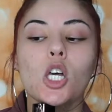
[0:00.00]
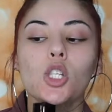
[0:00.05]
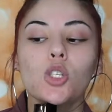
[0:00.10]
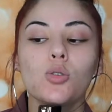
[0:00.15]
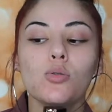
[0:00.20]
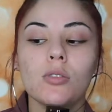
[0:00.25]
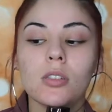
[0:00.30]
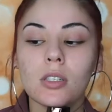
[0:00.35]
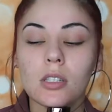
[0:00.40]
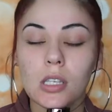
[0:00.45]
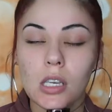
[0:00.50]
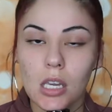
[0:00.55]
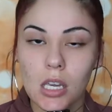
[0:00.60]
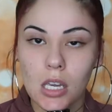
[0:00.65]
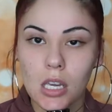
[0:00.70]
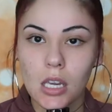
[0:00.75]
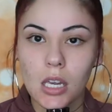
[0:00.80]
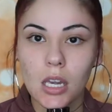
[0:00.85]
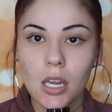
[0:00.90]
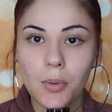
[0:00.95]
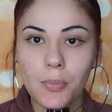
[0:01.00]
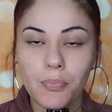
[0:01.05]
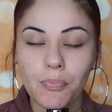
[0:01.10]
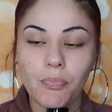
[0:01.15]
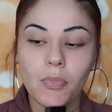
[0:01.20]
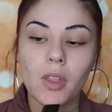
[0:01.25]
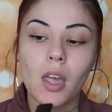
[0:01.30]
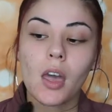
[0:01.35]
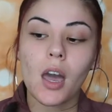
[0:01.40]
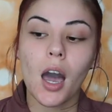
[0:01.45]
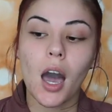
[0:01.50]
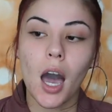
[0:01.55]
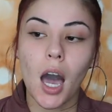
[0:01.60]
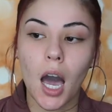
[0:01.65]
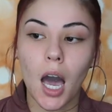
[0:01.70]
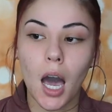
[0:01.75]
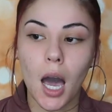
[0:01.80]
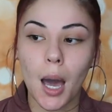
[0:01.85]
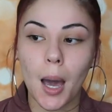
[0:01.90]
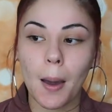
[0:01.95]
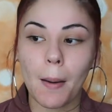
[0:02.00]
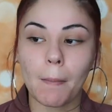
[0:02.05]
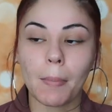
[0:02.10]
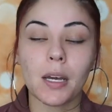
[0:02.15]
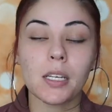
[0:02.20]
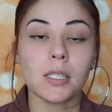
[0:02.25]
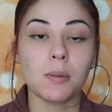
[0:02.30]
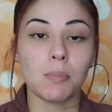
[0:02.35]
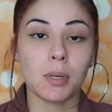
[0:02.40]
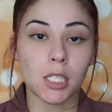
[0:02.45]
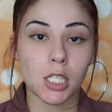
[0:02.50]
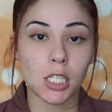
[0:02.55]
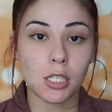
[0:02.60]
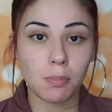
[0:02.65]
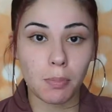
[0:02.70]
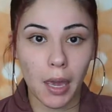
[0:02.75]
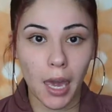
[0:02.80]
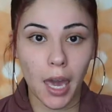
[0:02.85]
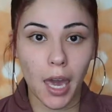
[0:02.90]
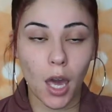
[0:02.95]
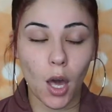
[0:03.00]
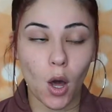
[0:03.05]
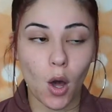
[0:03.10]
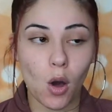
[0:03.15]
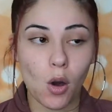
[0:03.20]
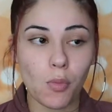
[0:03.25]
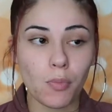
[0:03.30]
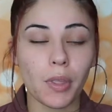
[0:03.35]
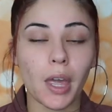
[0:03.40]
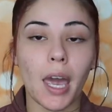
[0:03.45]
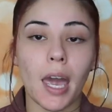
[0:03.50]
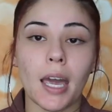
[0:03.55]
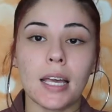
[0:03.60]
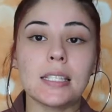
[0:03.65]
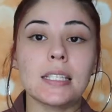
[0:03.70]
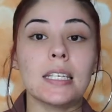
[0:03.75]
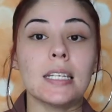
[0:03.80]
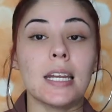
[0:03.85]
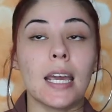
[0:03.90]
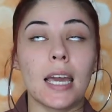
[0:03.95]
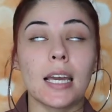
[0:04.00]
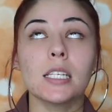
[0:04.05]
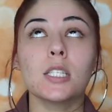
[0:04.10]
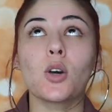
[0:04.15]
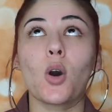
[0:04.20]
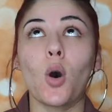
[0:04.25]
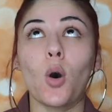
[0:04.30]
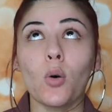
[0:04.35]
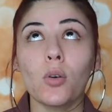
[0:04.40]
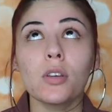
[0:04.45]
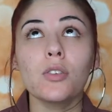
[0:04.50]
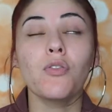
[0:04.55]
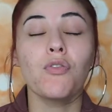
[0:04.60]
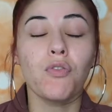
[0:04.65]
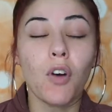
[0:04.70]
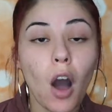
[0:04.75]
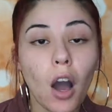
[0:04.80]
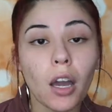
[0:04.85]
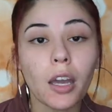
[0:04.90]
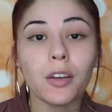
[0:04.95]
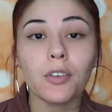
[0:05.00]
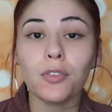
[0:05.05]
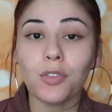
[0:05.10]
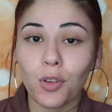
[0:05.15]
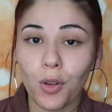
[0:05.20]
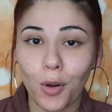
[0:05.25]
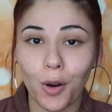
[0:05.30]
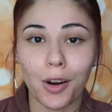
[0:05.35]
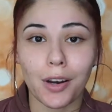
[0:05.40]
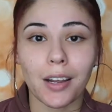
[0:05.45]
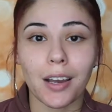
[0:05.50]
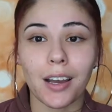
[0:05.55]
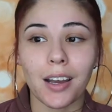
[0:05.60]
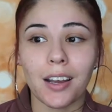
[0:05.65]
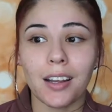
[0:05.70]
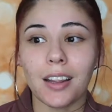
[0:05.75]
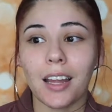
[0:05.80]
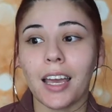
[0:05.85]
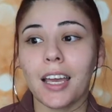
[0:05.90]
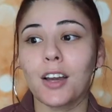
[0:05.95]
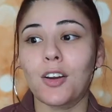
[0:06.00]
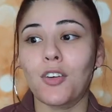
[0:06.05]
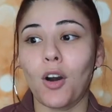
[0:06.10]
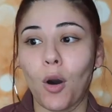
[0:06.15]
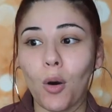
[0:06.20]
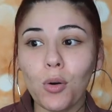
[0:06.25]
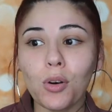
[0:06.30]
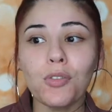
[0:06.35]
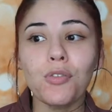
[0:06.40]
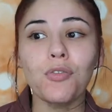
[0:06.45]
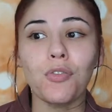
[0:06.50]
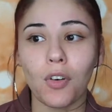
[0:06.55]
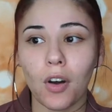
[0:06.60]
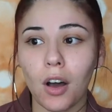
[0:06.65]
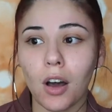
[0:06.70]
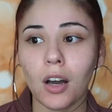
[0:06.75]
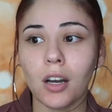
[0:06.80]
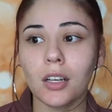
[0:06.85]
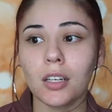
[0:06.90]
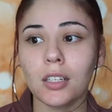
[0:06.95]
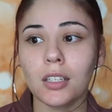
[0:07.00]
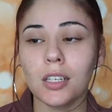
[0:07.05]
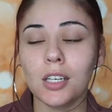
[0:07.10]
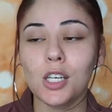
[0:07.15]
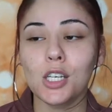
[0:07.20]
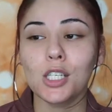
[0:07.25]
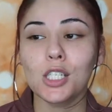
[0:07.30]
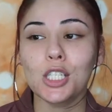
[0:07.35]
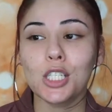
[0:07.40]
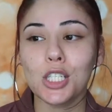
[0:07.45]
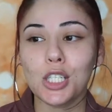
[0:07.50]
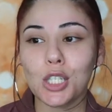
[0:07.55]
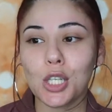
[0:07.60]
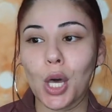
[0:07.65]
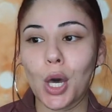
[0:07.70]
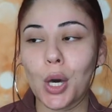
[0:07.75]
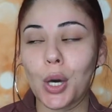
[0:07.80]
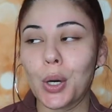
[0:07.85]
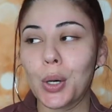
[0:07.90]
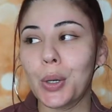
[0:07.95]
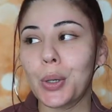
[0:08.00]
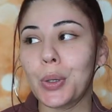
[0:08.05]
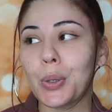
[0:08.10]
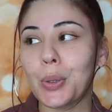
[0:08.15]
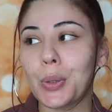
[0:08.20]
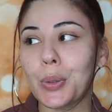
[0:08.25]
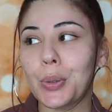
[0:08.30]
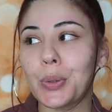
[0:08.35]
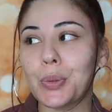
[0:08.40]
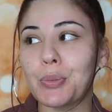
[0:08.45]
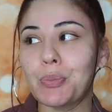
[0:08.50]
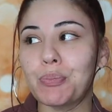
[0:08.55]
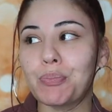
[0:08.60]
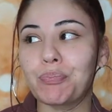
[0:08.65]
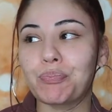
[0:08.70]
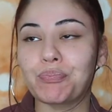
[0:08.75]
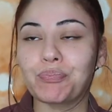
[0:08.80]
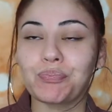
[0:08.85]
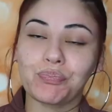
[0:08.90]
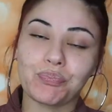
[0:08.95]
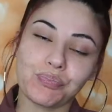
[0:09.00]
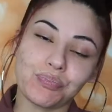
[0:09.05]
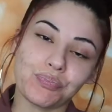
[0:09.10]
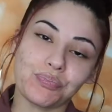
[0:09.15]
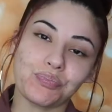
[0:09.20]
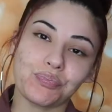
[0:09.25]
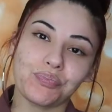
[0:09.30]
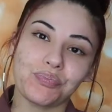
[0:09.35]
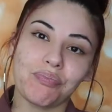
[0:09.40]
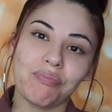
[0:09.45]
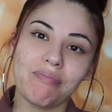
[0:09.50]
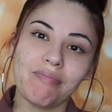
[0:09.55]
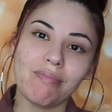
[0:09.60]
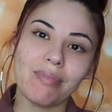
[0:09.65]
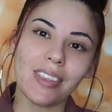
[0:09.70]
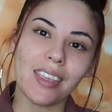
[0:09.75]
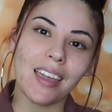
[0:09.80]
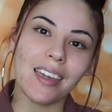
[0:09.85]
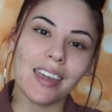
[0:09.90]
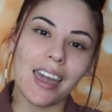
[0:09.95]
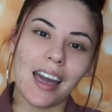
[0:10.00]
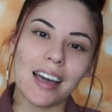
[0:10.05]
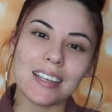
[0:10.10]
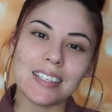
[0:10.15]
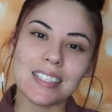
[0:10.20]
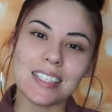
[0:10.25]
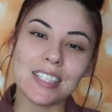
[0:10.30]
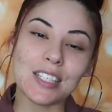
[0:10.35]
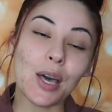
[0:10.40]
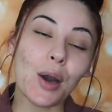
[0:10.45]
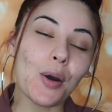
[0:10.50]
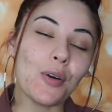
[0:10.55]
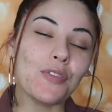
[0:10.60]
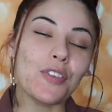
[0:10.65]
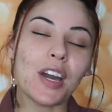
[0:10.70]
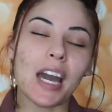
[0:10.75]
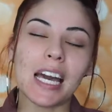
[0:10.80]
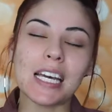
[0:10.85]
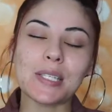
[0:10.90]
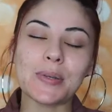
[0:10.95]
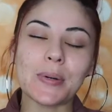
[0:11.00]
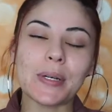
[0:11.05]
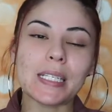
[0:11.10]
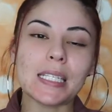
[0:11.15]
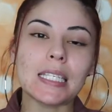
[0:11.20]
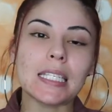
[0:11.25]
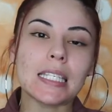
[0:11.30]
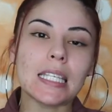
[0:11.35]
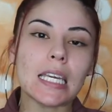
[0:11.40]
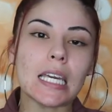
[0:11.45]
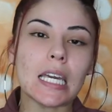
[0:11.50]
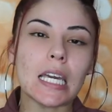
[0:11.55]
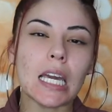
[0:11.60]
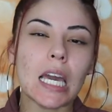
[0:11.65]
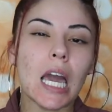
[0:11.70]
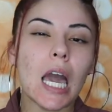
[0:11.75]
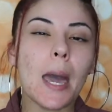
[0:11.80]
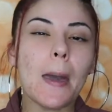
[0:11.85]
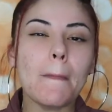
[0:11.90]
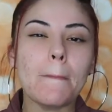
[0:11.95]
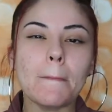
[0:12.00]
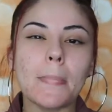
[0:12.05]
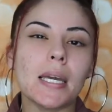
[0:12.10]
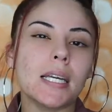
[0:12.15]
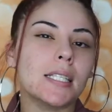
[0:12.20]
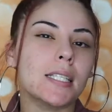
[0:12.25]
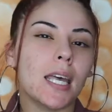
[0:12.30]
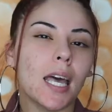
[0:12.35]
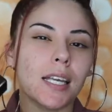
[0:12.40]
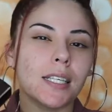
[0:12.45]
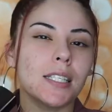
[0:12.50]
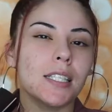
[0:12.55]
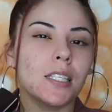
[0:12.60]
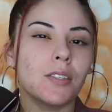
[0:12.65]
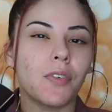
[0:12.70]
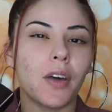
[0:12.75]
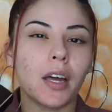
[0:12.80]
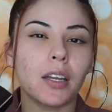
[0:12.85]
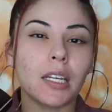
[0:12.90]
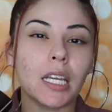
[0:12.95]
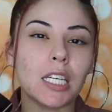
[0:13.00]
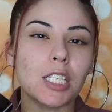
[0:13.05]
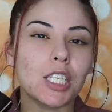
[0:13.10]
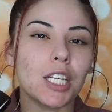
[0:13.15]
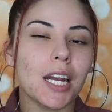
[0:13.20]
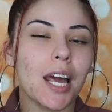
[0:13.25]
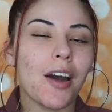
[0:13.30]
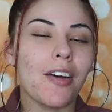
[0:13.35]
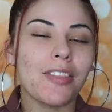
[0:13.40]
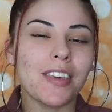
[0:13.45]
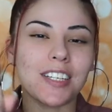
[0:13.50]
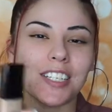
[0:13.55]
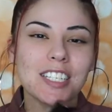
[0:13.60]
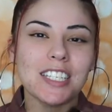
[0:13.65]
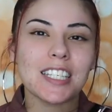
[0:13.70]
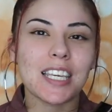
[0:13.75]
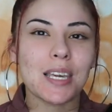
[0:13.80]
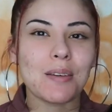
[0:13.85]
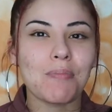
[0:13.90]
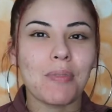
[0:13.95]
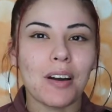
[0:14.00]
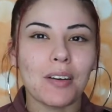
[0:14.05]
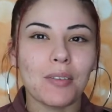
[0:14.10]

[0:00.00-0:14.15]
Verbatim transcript: to see um because the bitch is pale and today is cold as fuck in florida like cold as fuck so yeah so if you guys want to see me test this foundation out then just keep